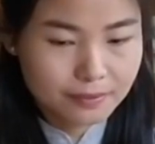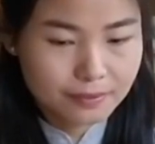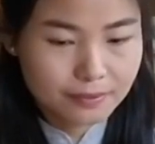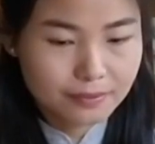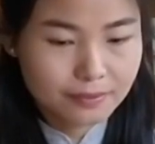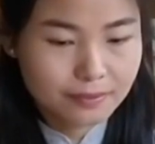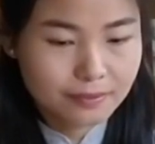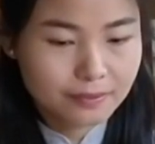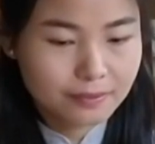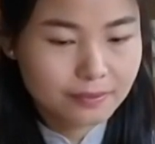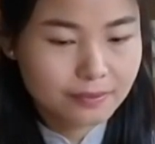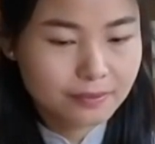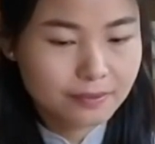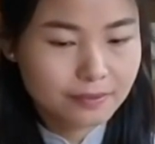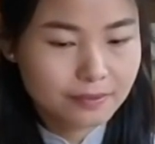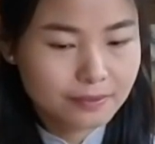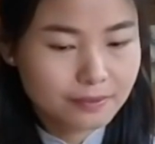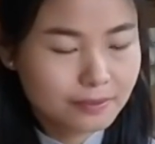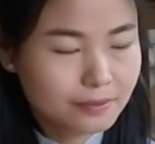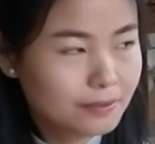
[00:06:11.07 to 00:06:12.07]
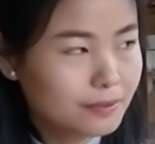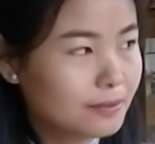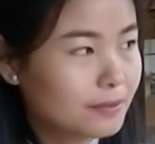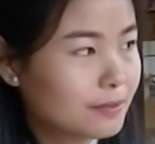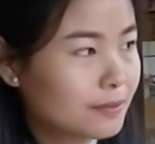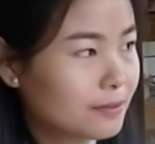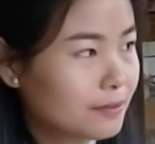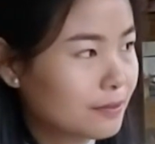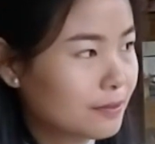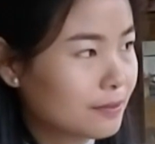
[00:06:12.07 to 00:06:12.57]

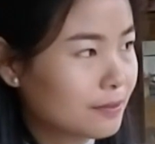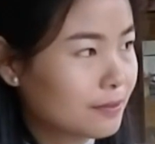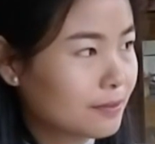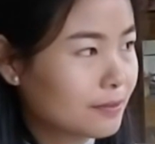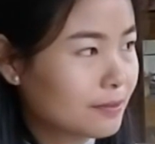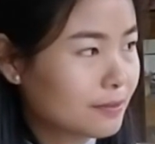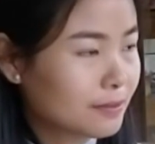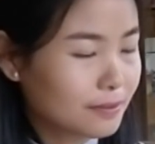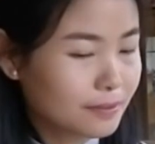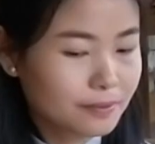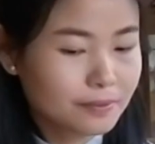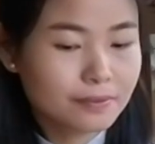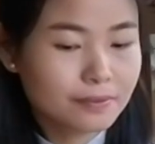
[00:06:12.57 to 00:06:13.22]
[no speech]